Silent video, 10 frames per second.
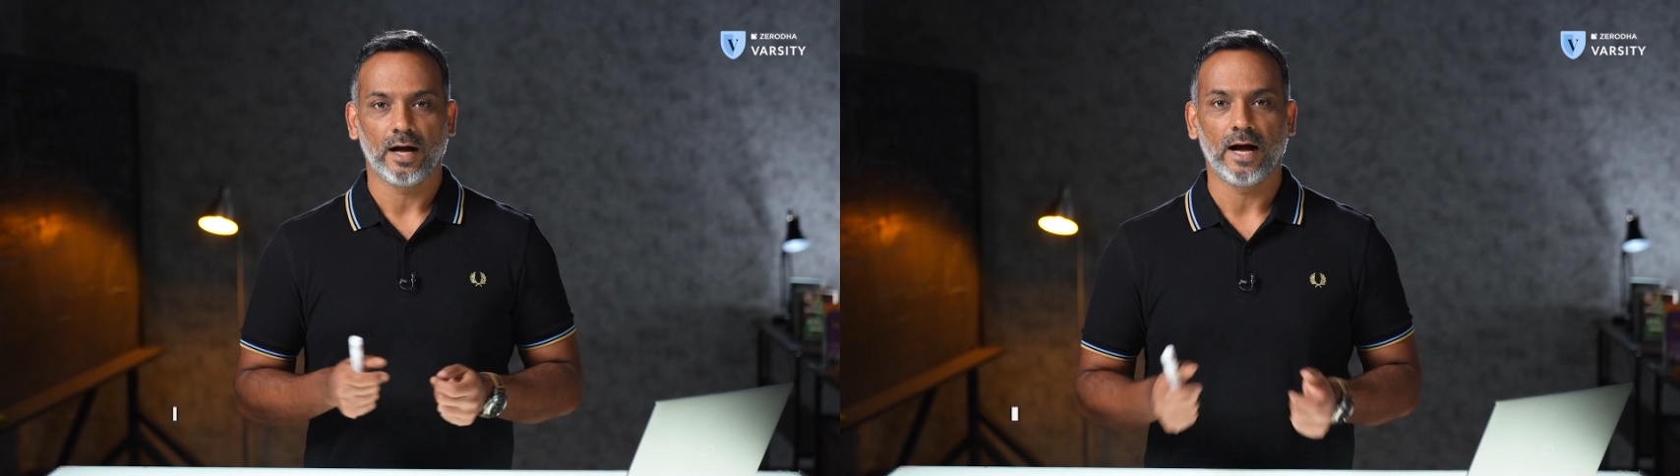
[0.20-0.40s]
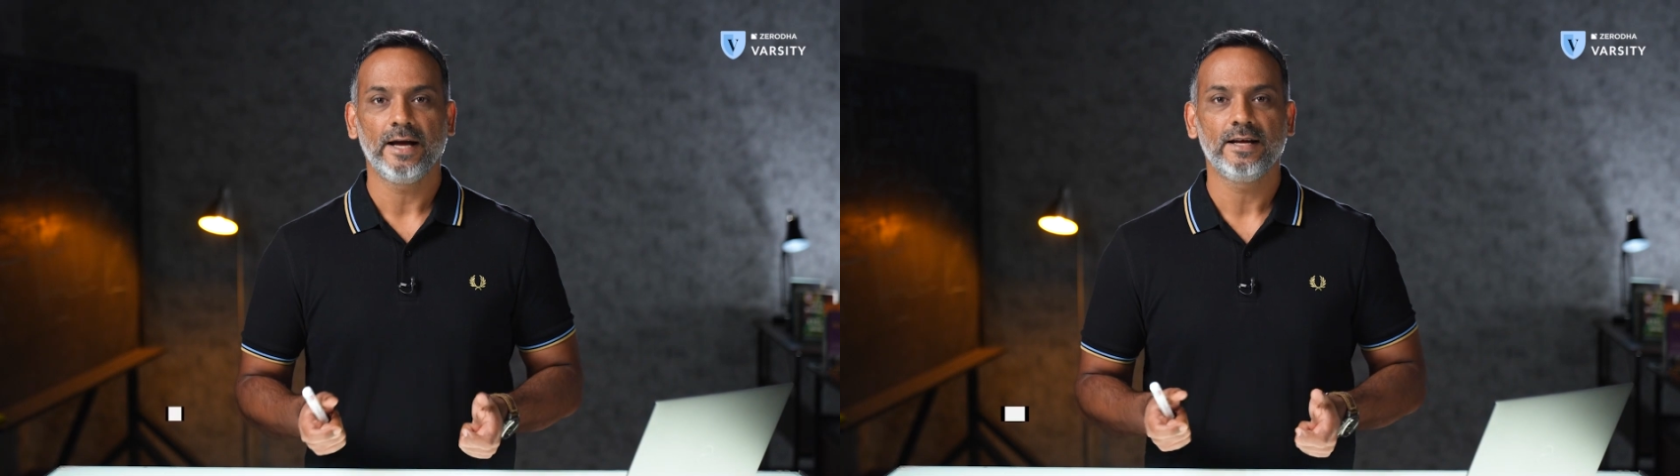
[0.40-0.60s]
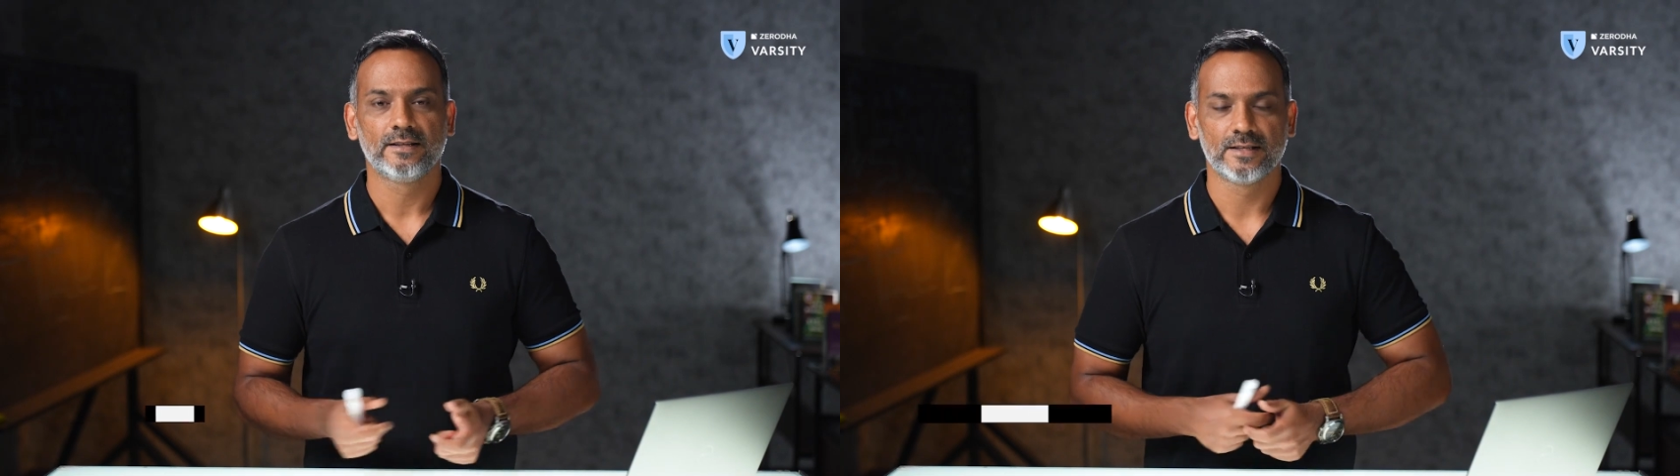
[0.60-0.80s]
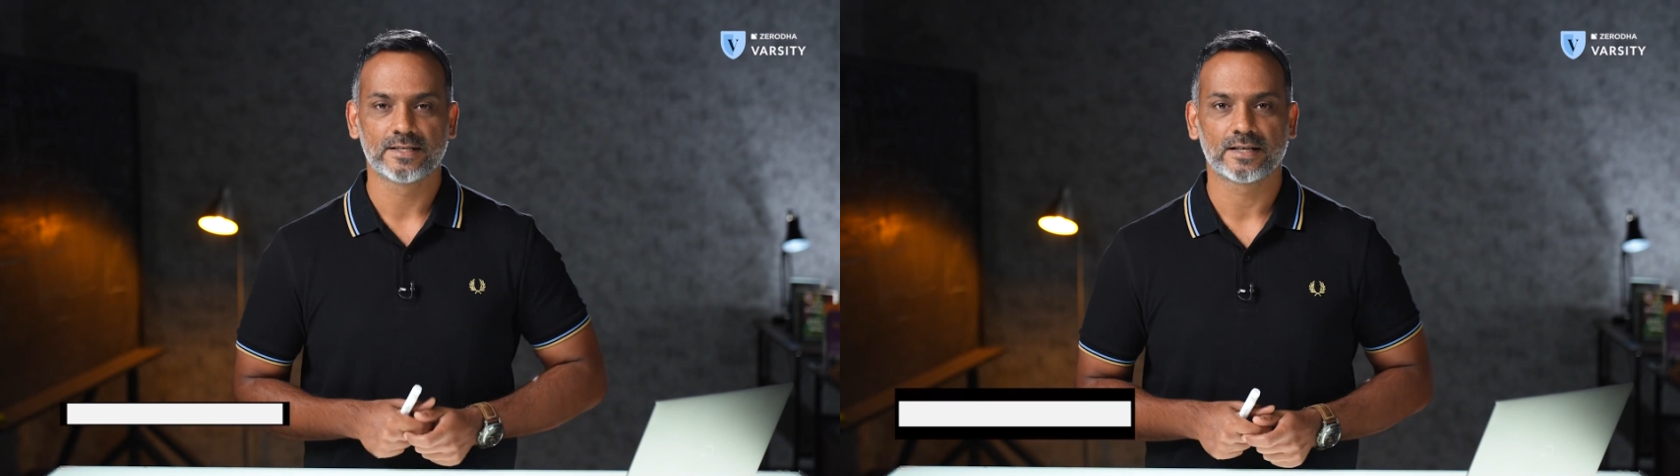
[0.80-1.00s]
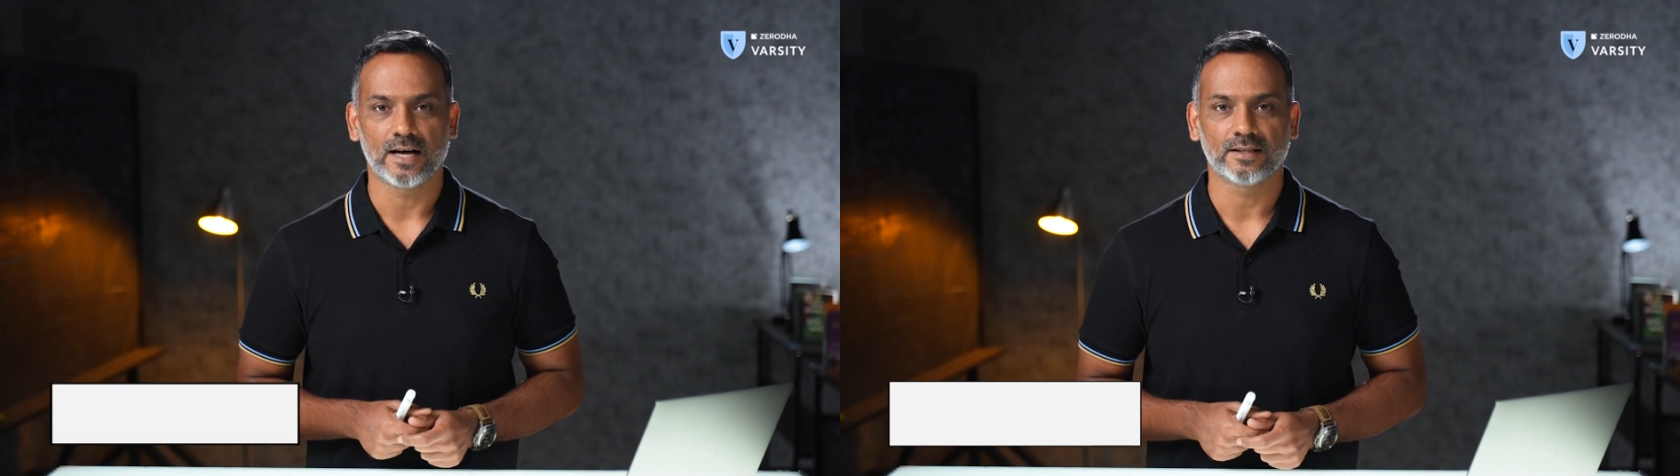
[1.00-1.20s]
Hi,
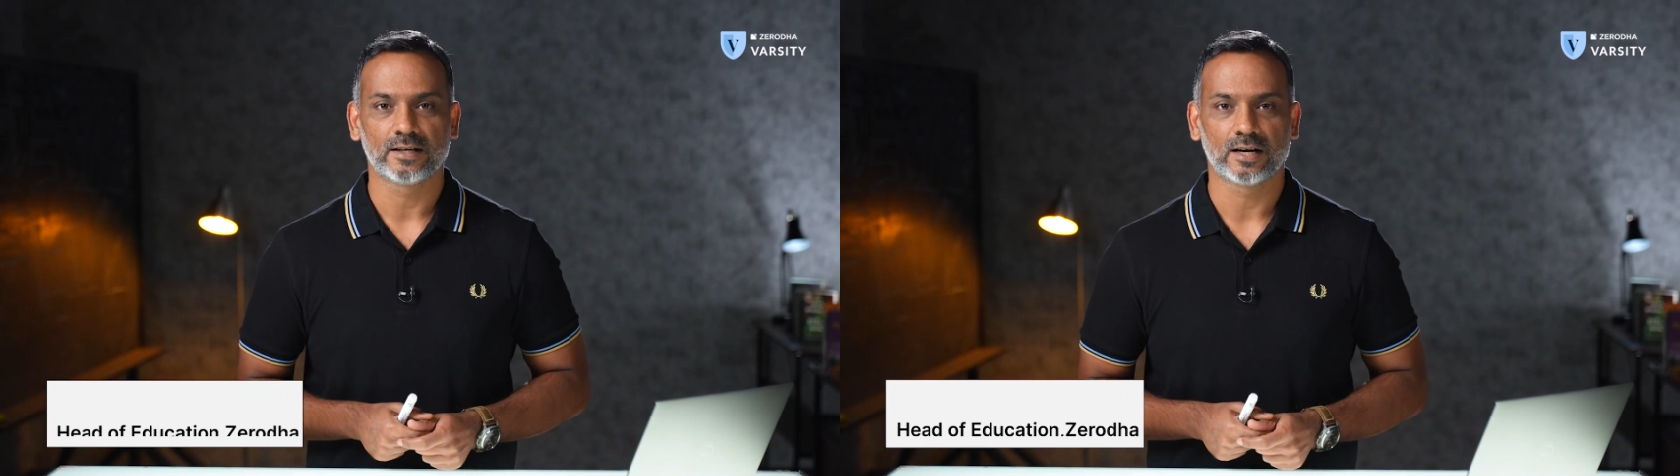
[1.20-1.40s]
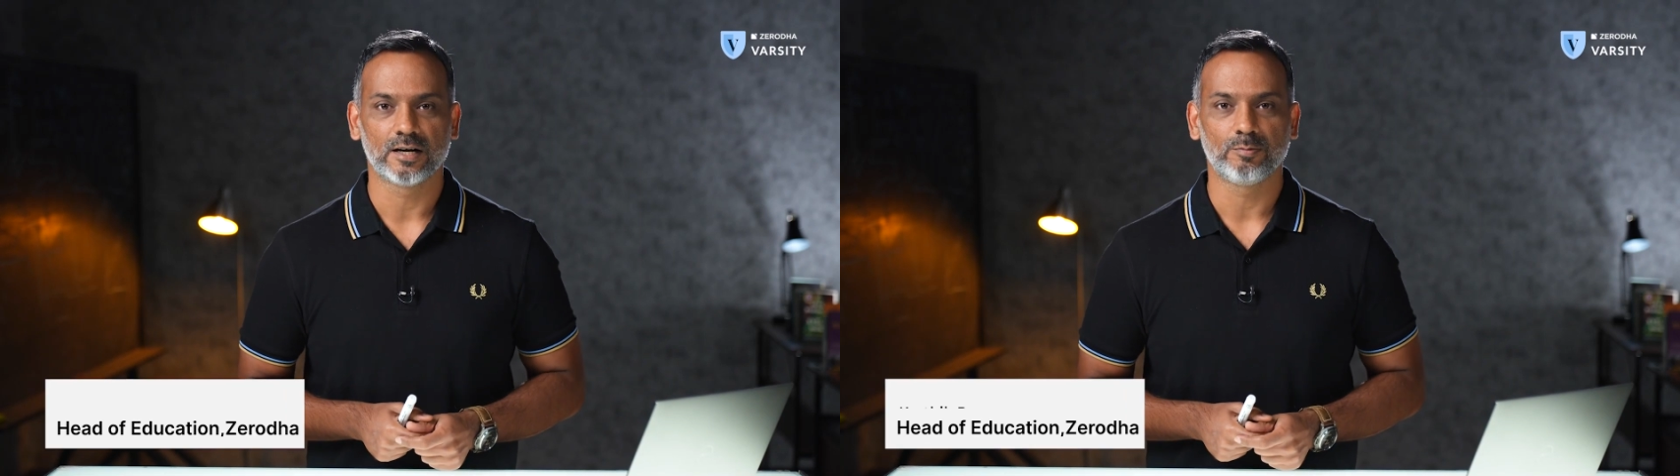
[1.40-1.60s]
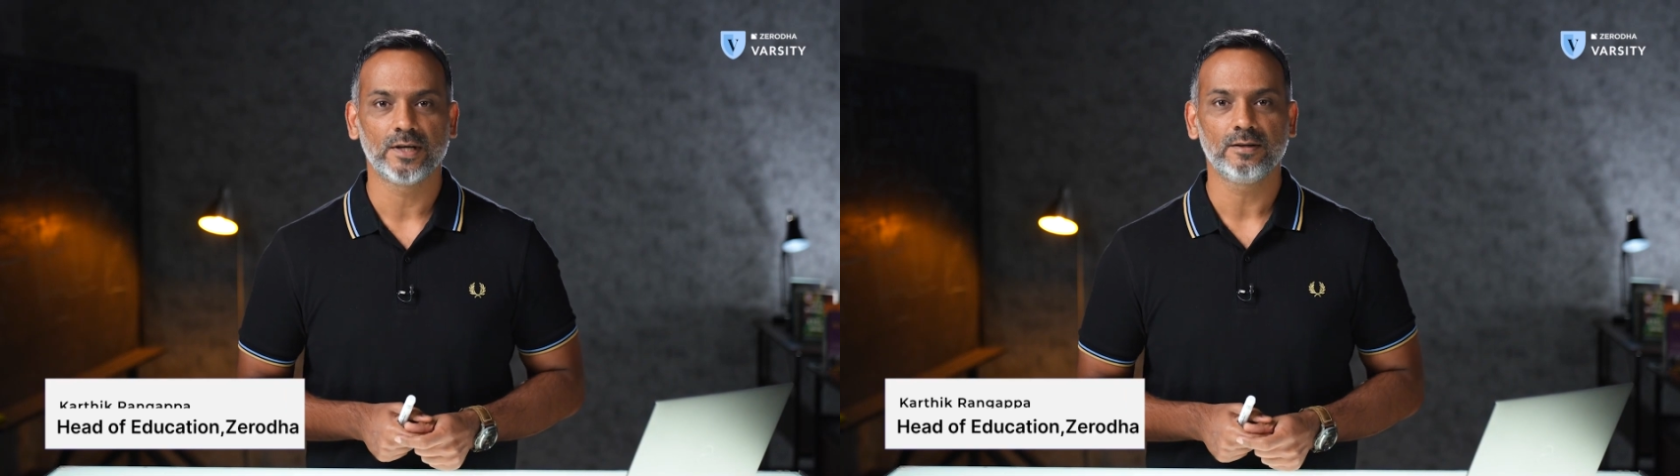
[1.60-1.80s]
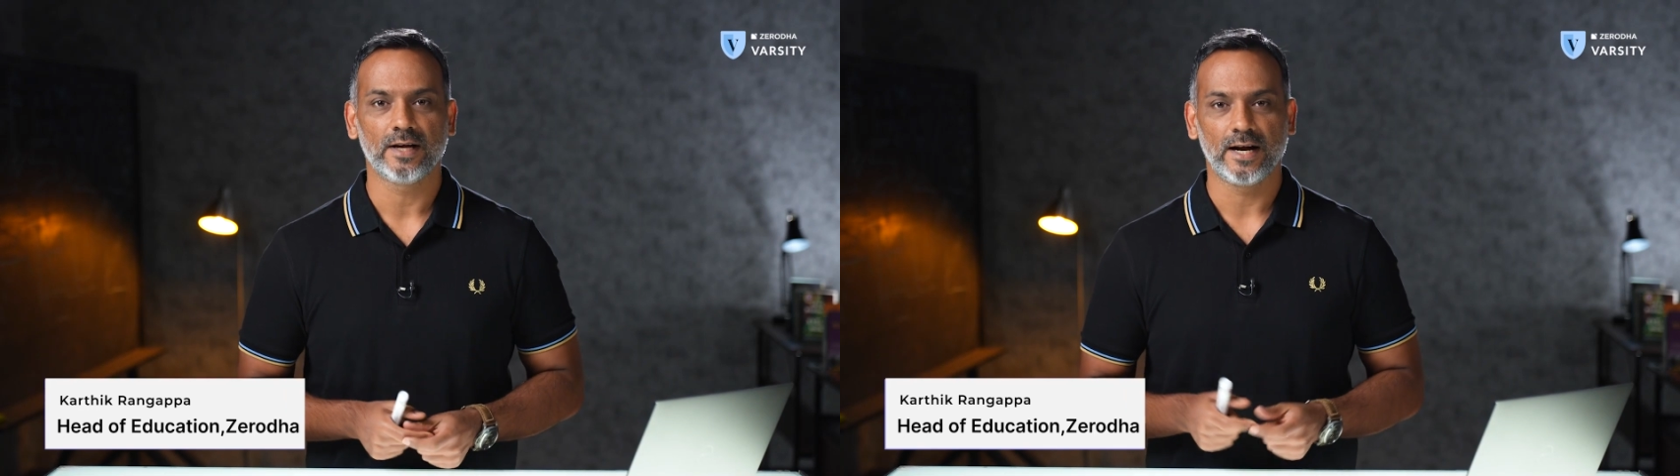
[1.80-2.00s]
this is Karthik Rangappa